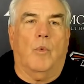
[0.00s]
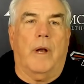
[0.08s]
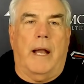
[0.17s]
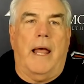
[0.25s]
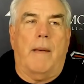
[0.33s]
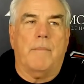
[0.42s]
What
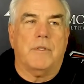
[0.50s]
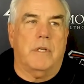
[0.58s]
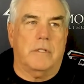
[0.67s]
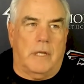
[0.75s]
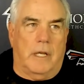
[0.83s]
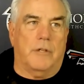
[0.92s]
happens
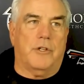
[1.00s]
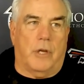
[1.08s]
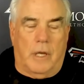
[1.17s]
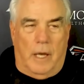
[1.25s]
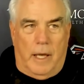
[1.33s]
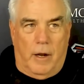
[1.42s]
is it gets you
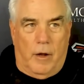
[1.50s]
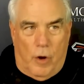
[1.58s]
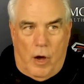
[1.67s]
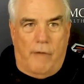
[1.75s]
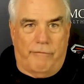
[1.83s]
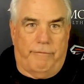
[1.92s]
kind of
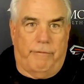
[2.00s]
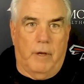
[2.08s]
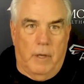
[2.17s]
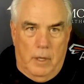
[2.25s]
off